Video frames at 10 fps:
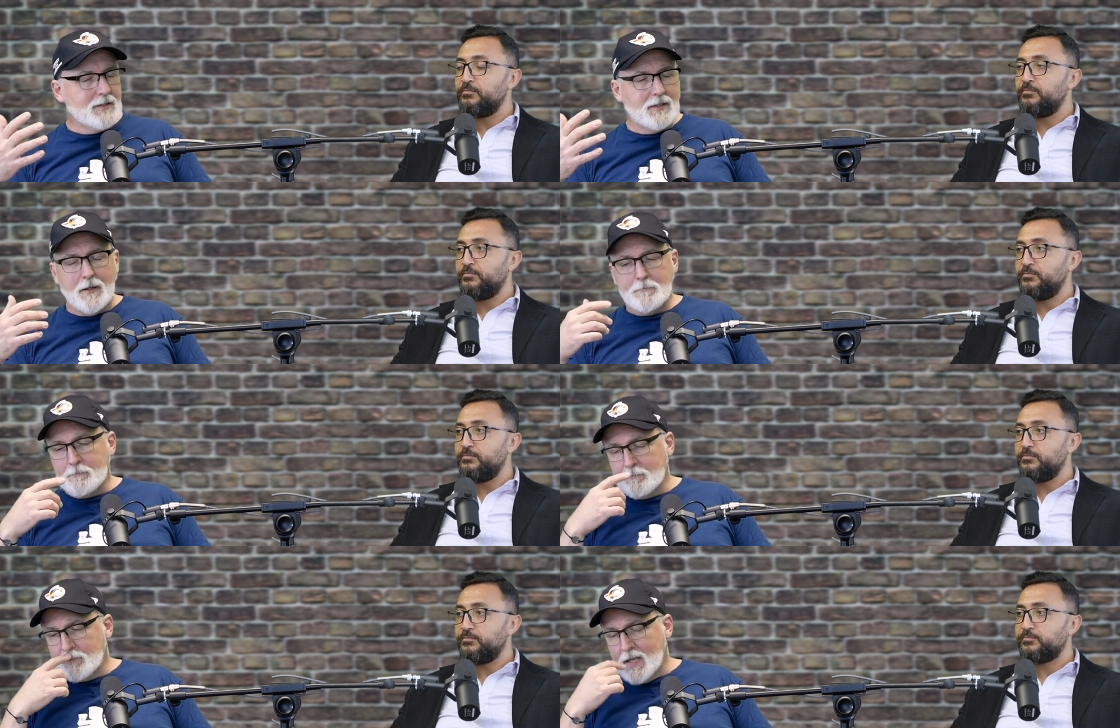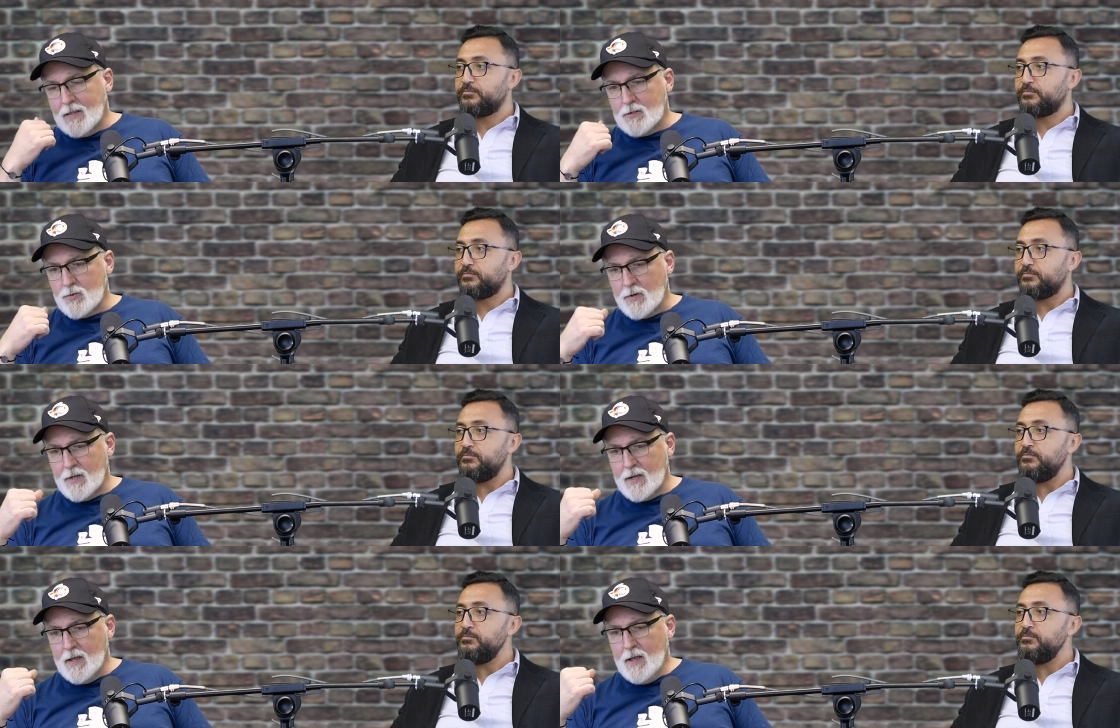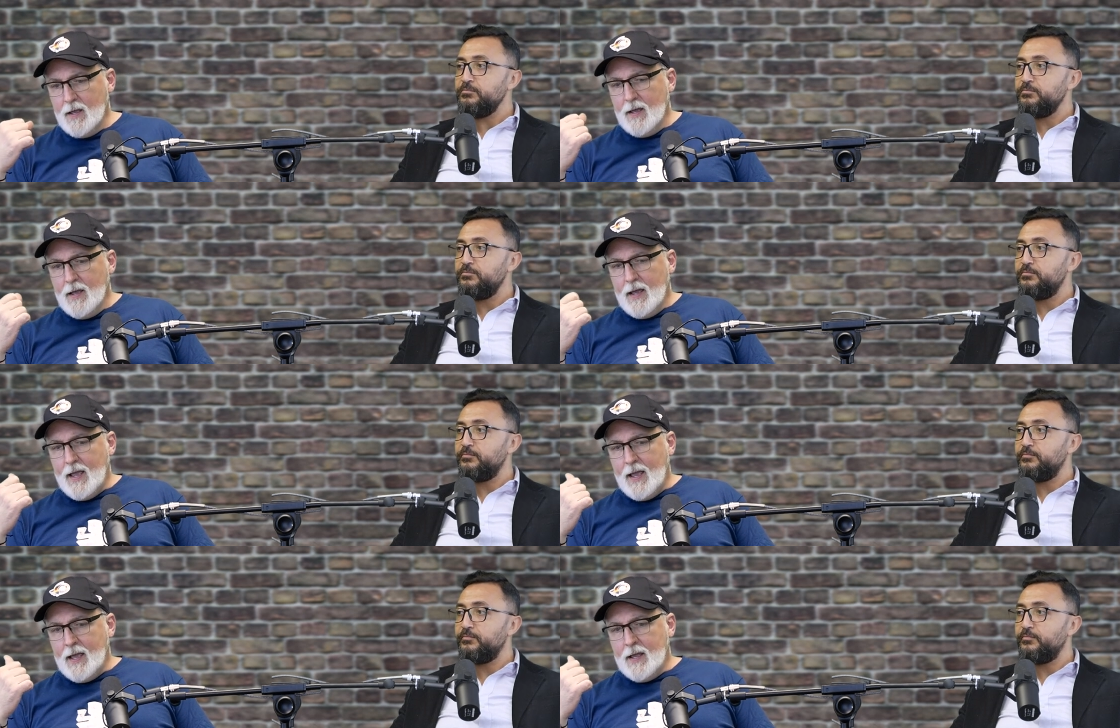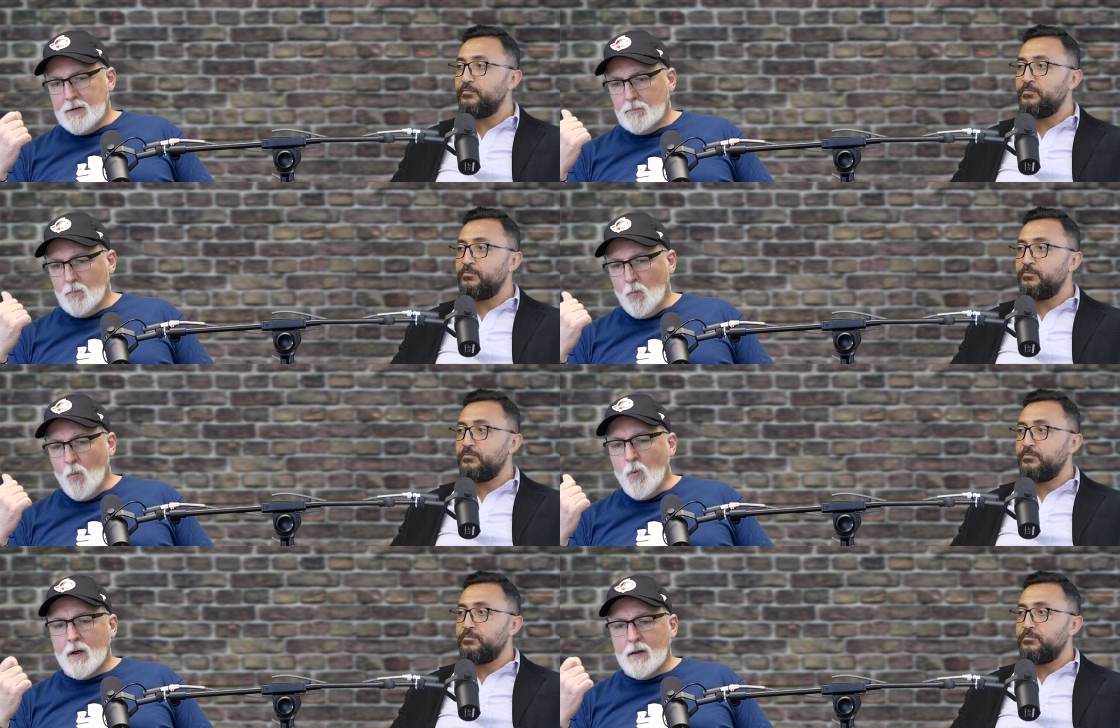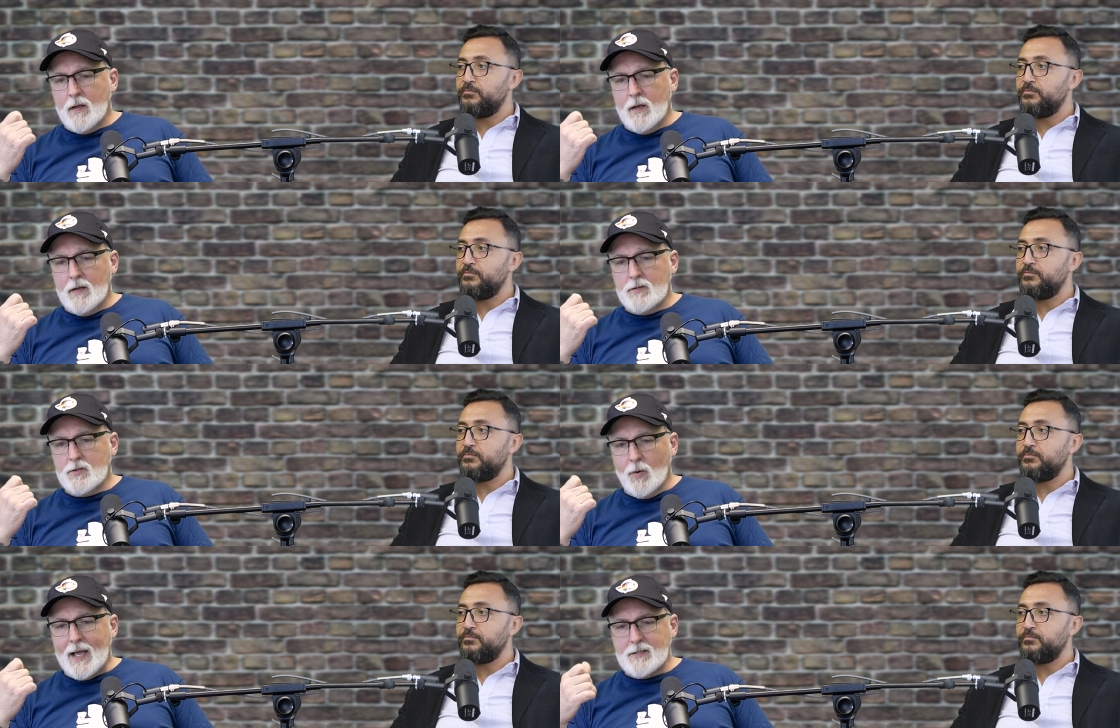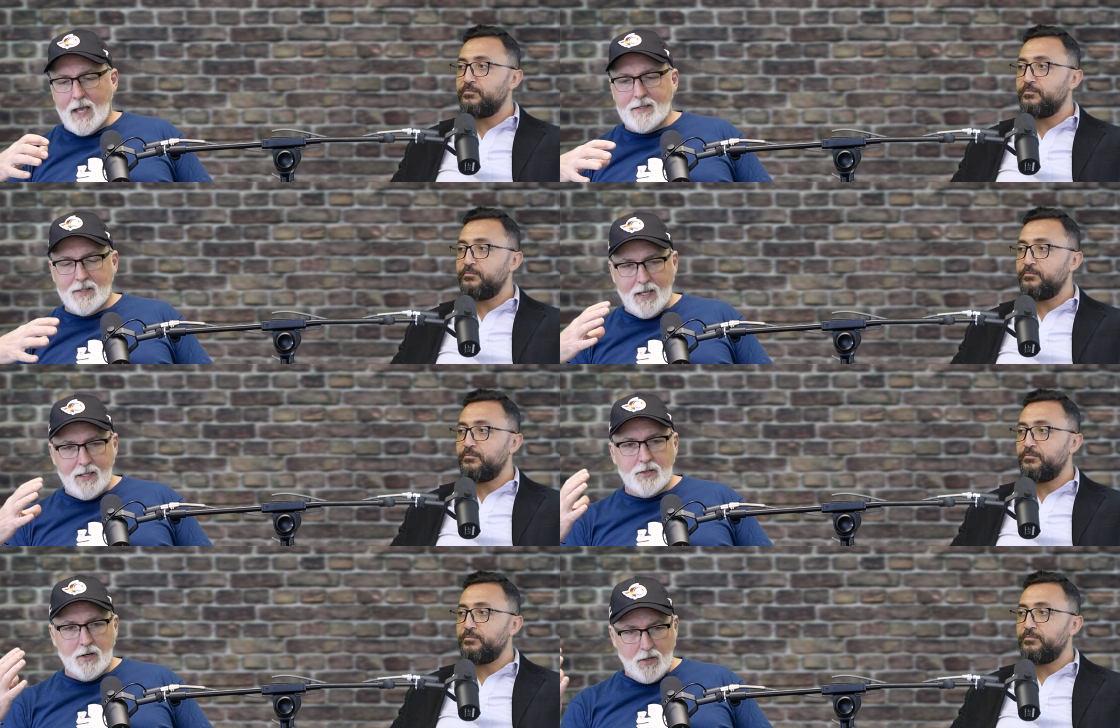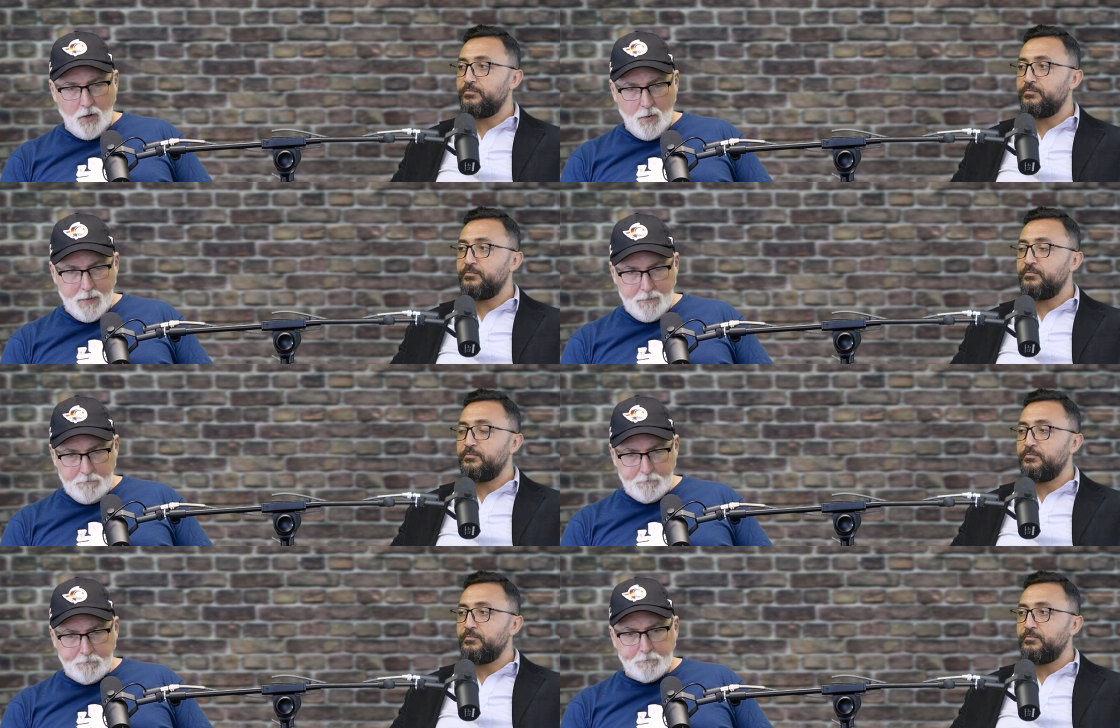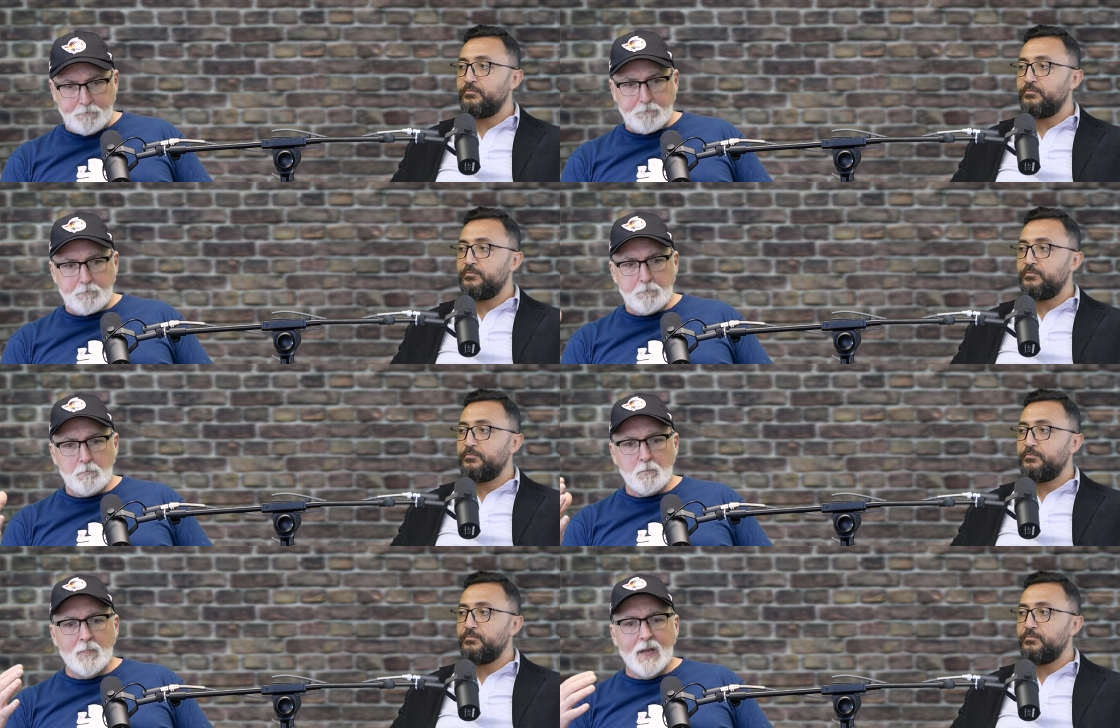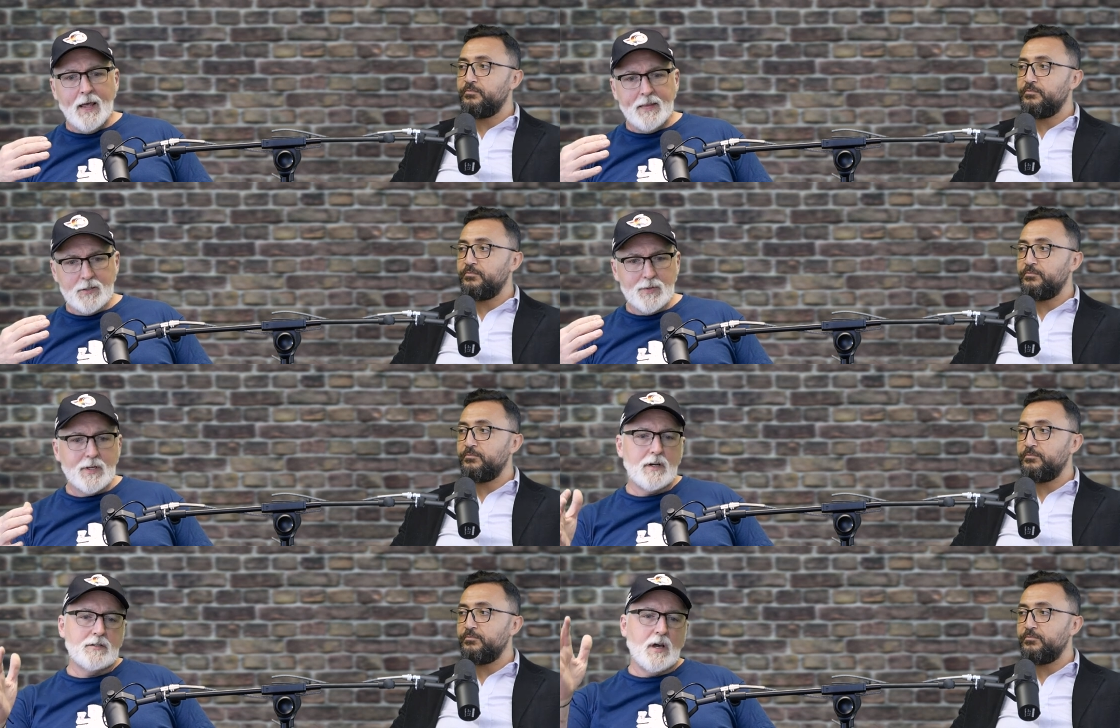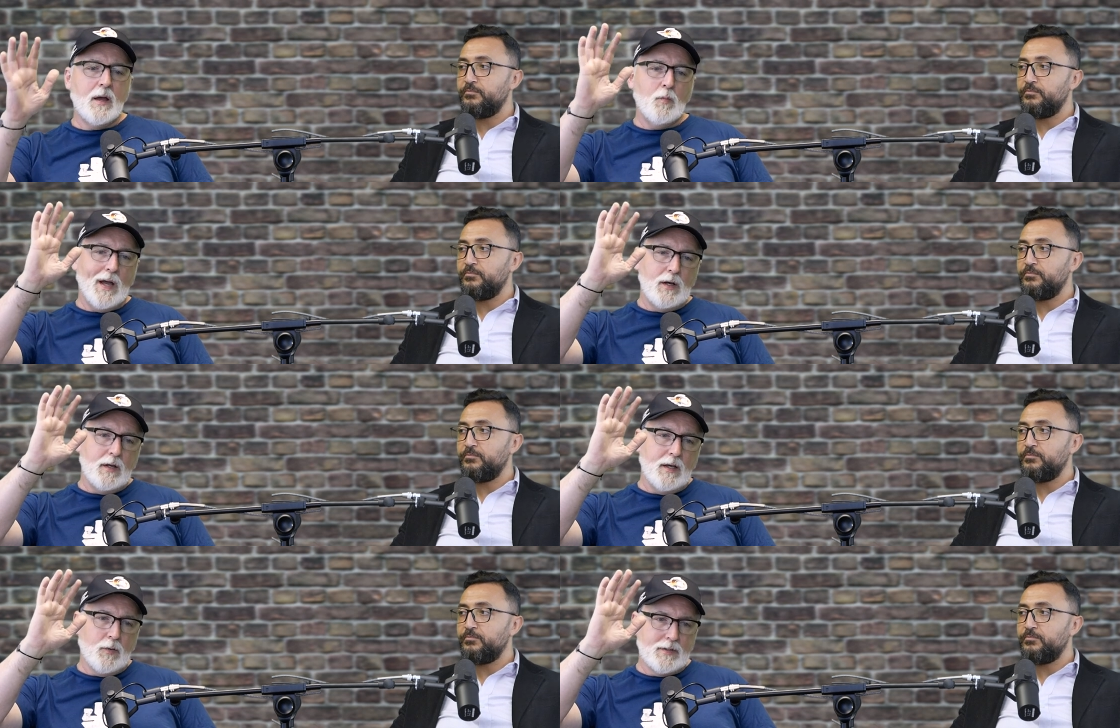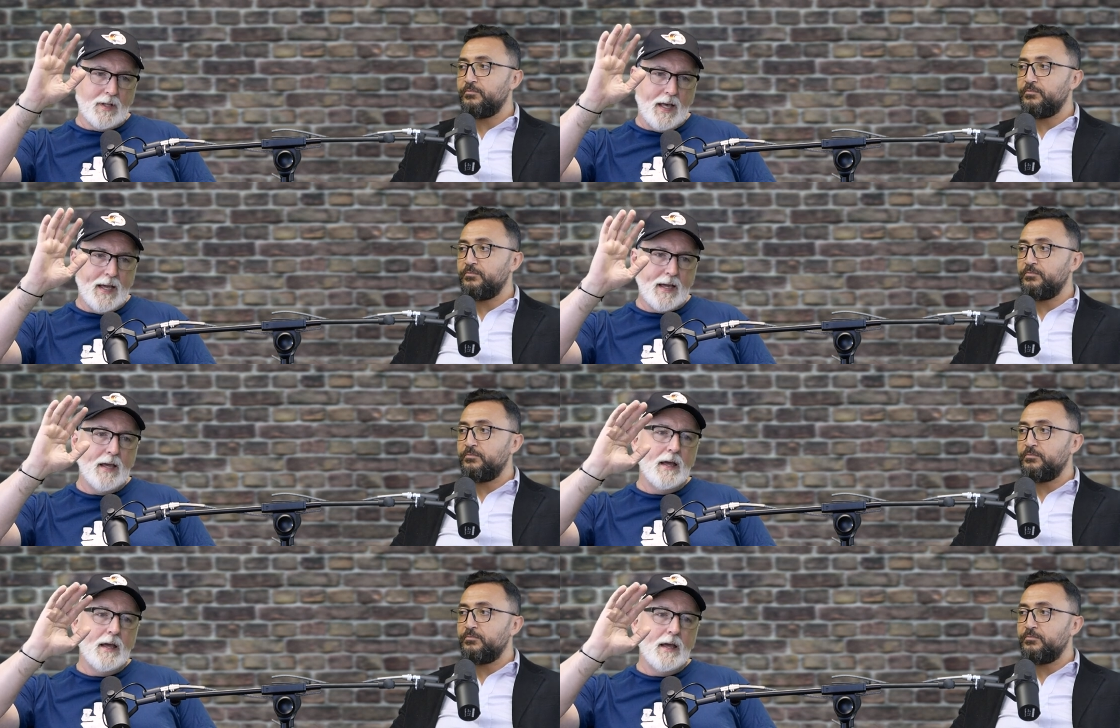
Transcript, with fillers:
Speaker 1: And that, and that sort of thing. And one, uh, so as as things started to open, and this was at a time when there was like